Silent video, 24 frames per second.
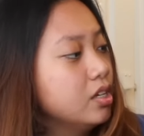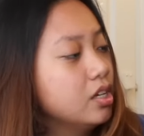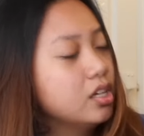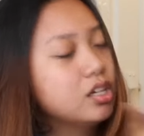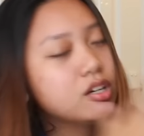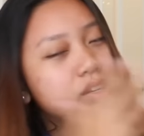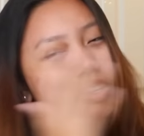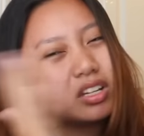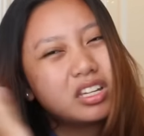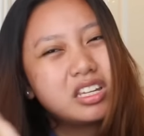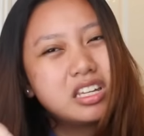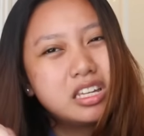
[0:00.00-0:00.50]
you
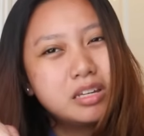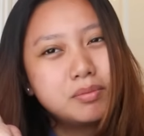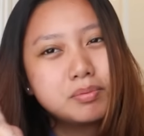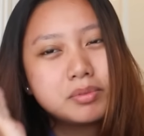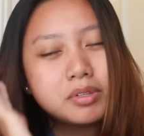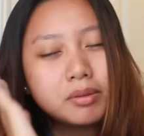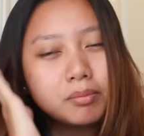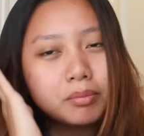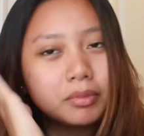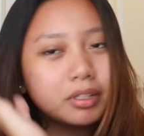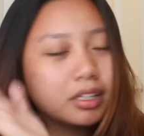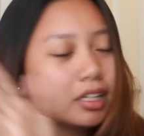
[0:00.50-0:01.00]
know, it keeps
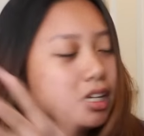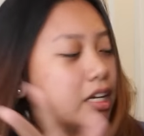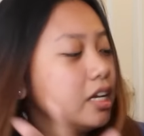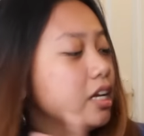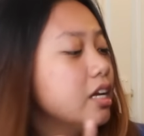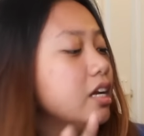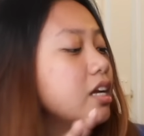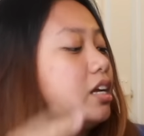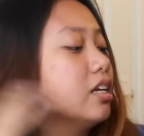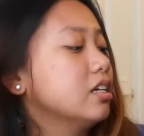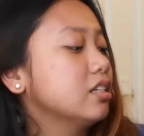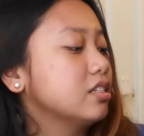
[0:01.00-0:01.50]
them
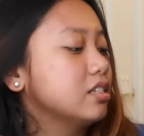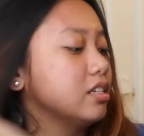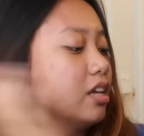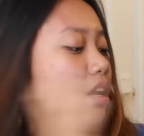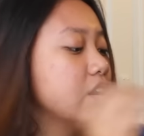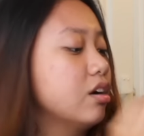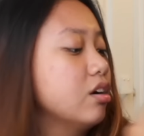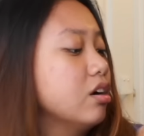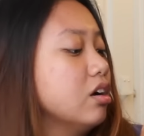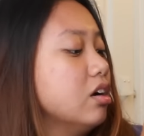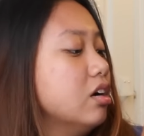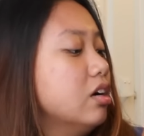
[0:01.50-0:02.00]
clean,
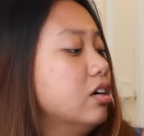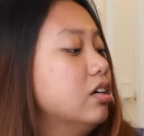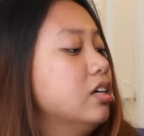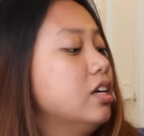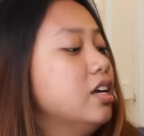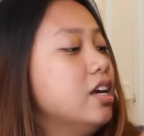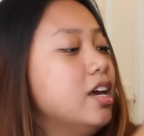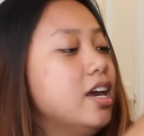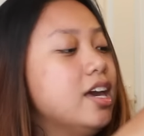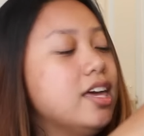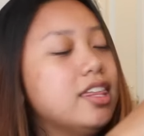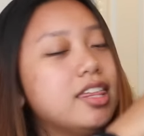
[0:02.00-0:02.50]
etc.
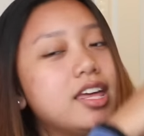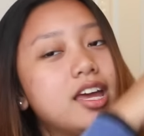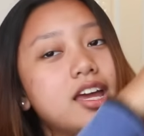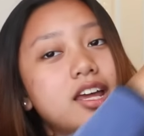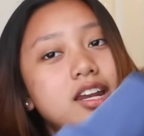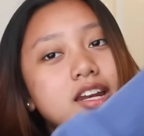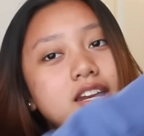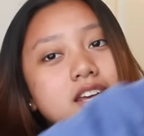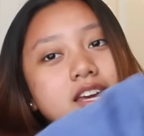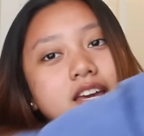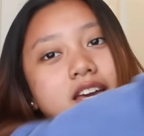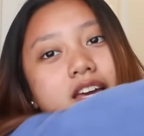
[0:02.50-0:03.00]
And
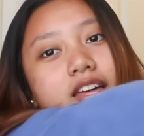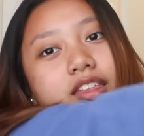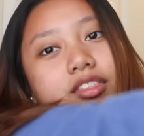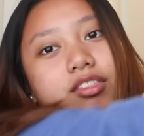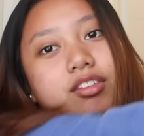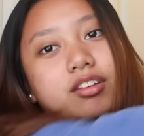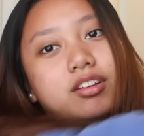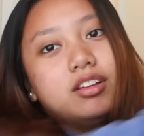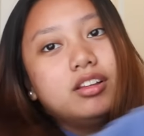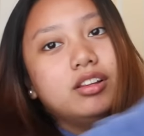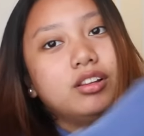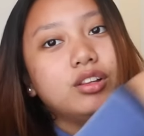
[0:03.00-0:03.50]
then
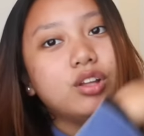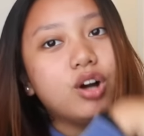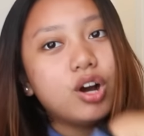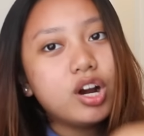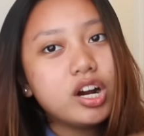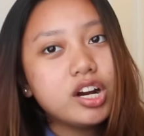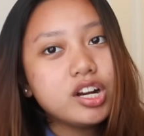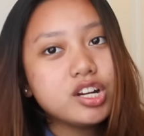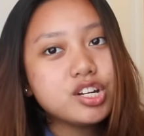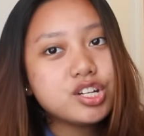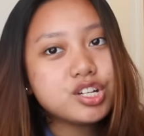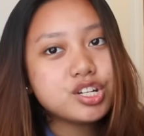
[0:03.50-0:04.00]
the
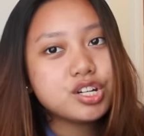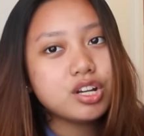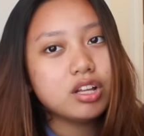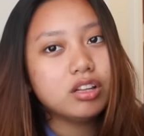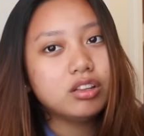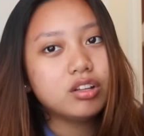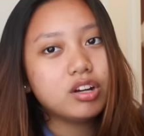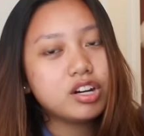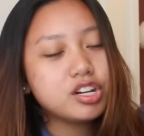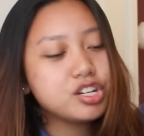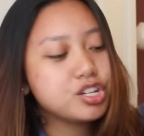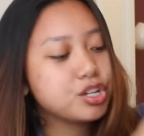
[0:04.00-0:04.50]

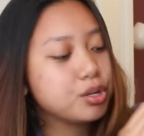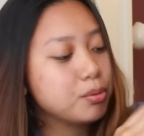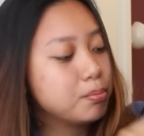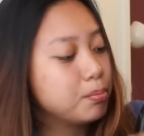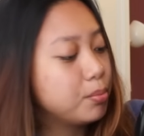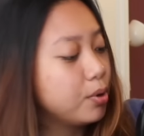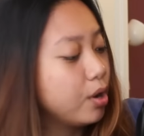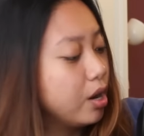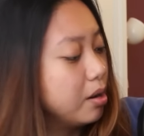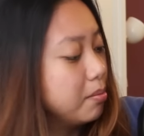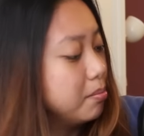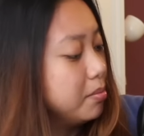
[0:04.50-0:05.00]
large
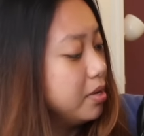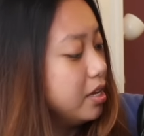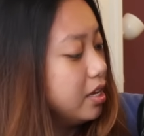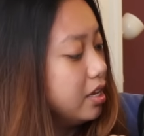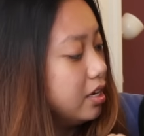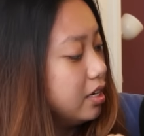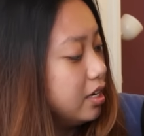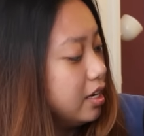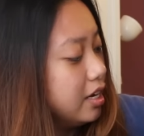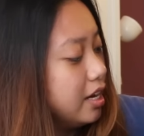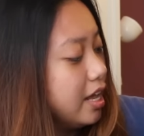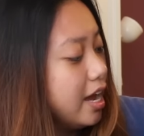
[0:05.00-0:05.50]

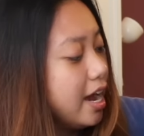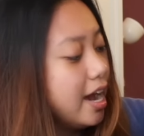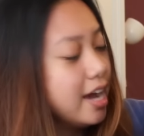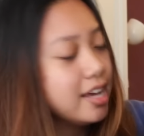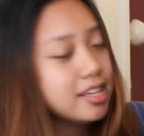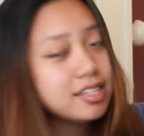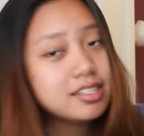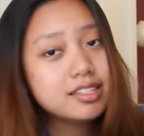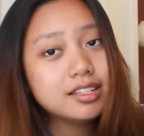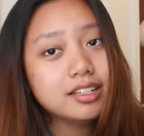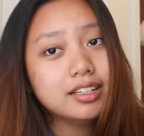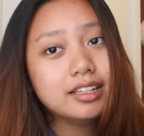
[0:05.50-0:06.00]
compartment, it
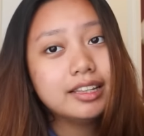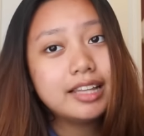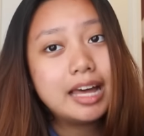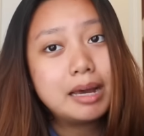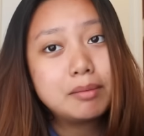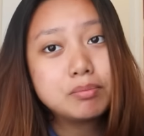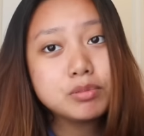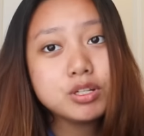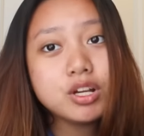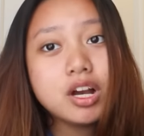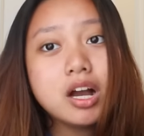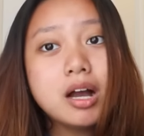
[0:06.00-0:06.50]
has a
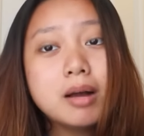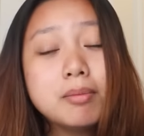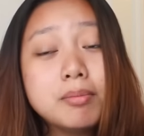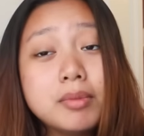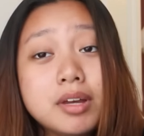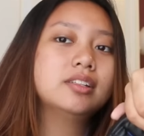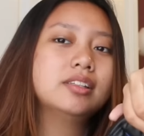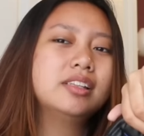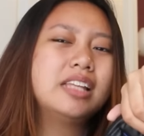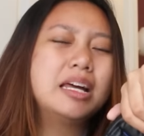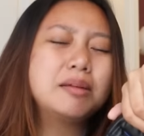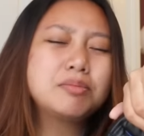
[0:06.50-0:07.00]

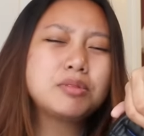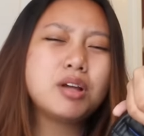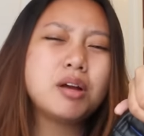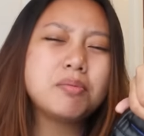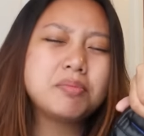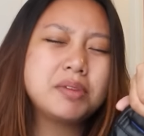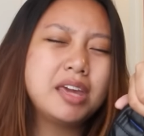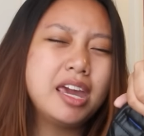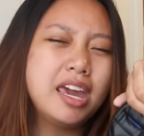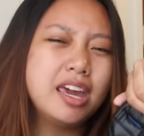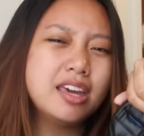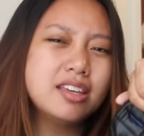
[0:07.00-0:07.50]

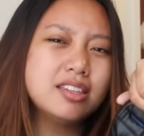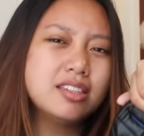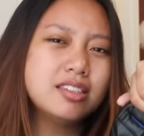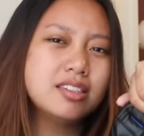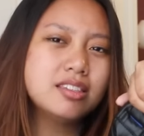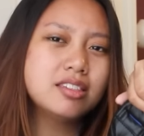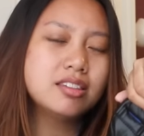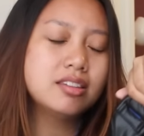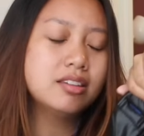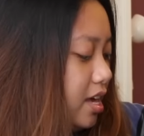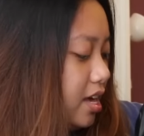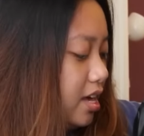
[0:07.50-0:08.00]
laptop
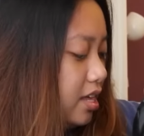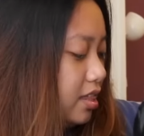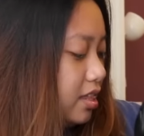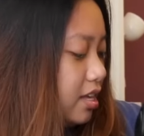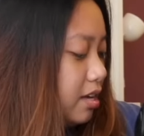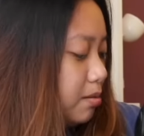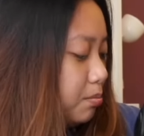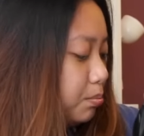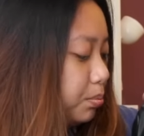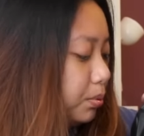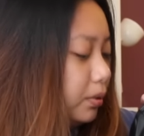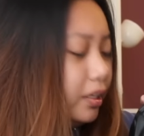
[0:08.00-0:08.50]
case, and
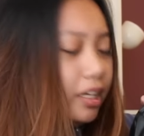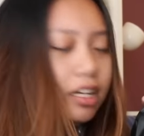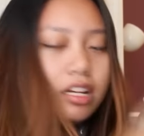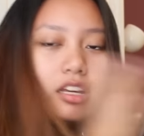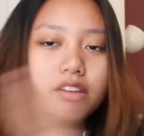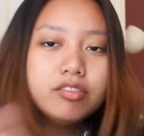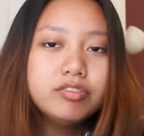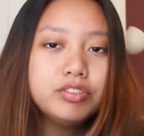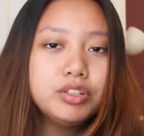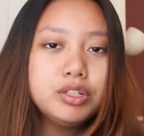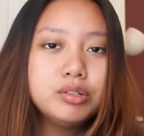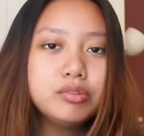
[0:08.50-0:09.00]
then plenty
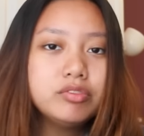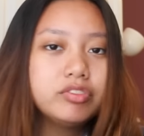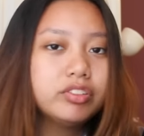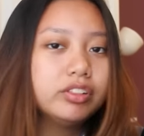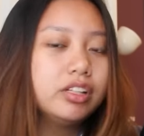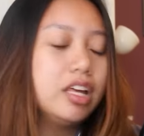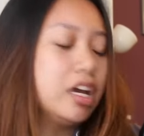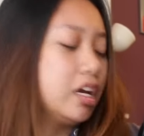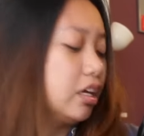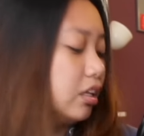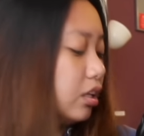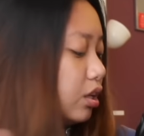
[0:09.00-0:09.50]
of room for
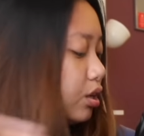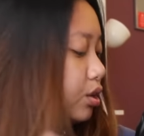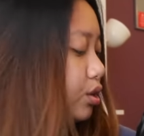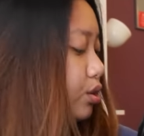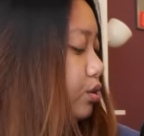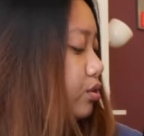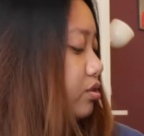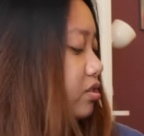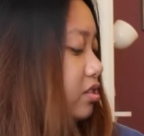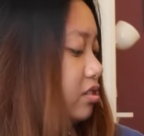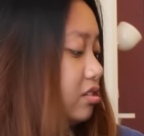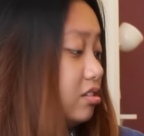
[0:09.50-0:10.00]
like
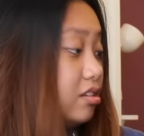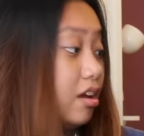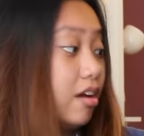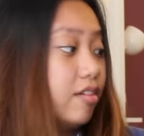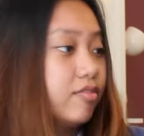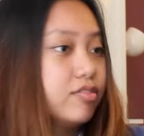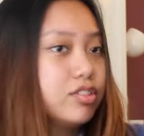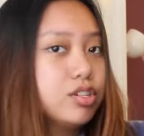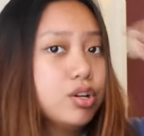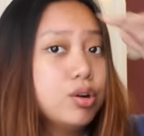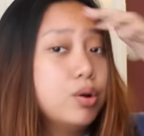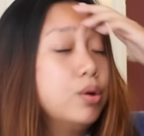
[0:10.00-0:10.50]
clothes and
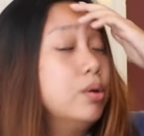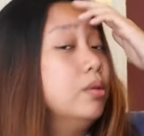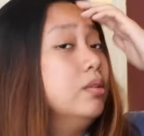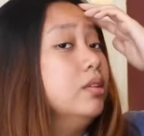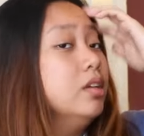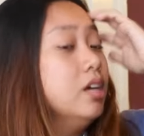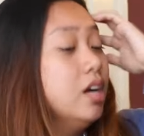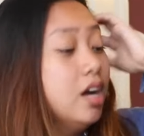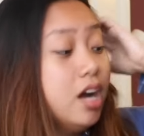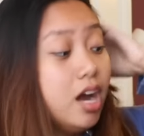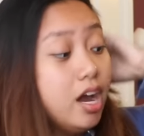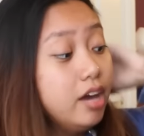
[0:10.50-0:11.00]
stuff. So
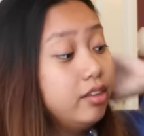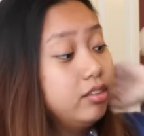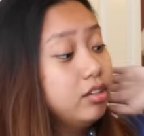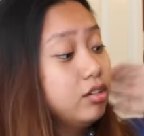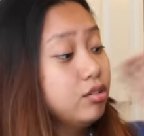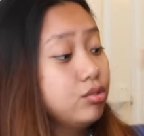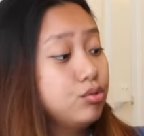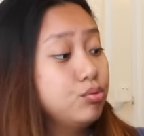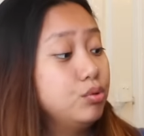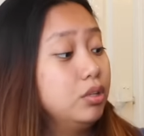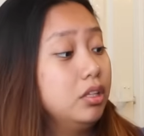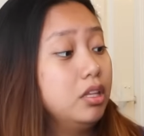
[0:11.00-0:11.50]
I think
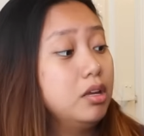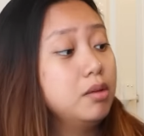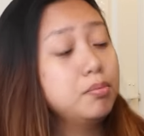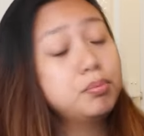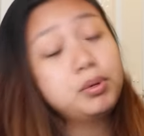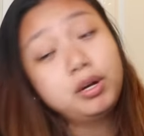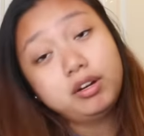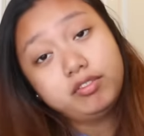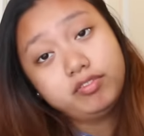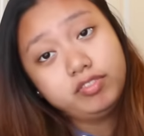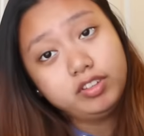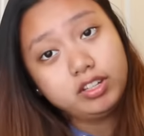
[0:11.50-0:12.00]
it's really
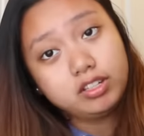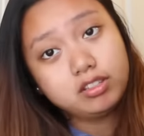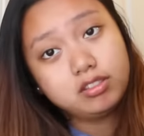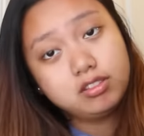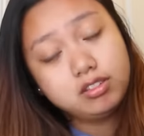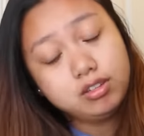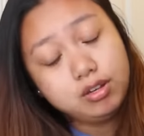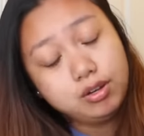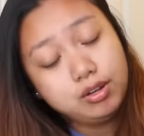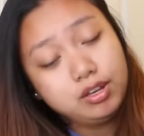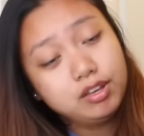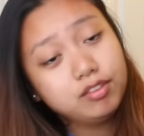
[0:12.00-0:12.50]
perfect.
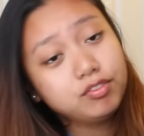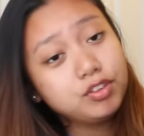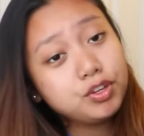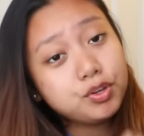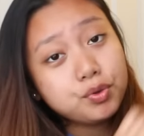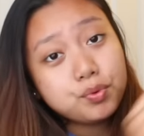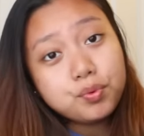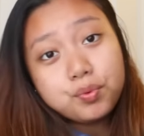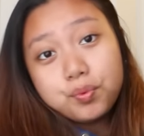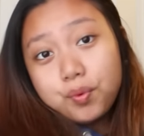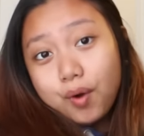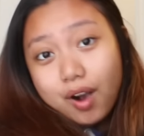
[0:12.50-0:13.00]
So if
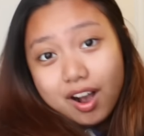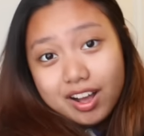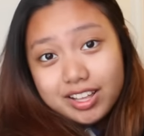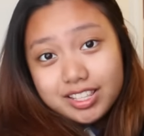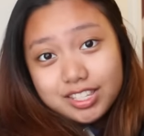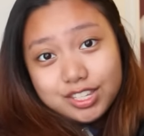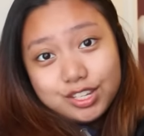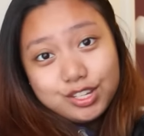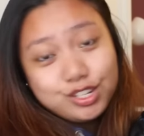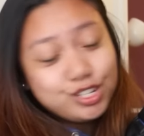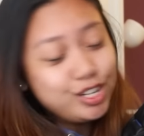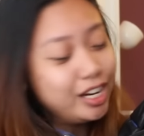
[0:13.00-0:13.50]
you want
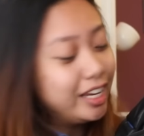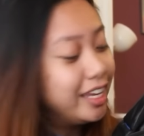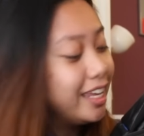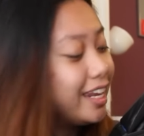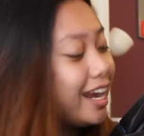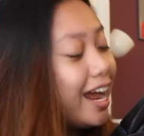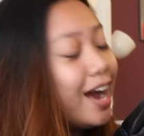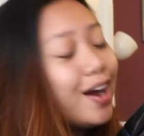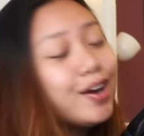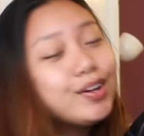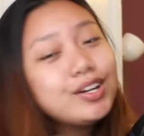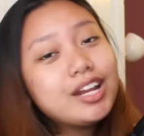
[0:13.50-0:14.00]
to check it
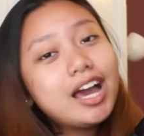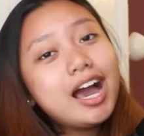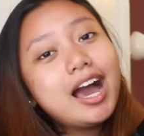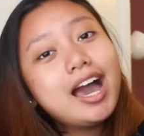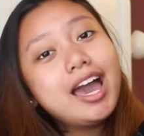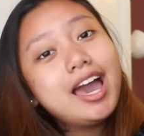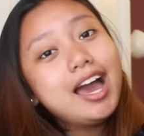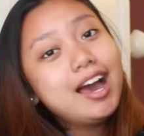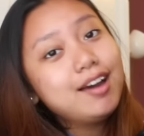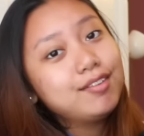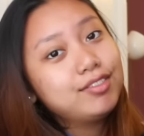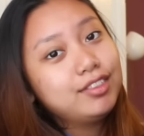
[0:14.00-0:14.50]
out, I
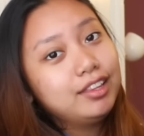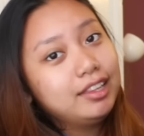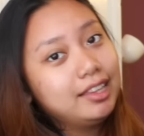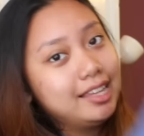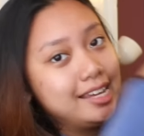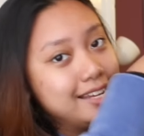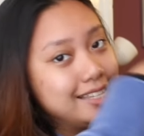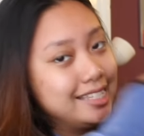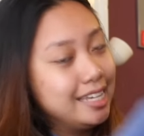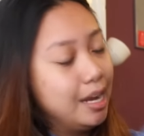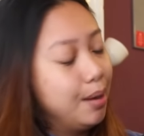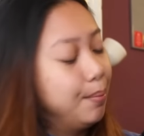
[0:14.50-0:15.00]
have the
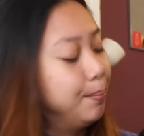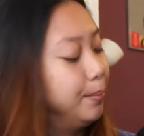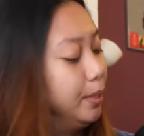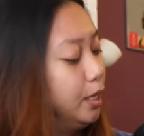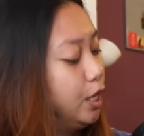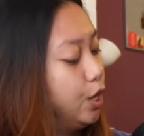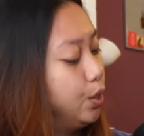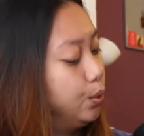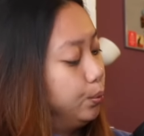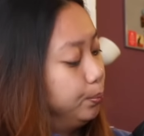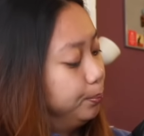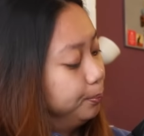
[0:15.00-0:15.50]
link down below.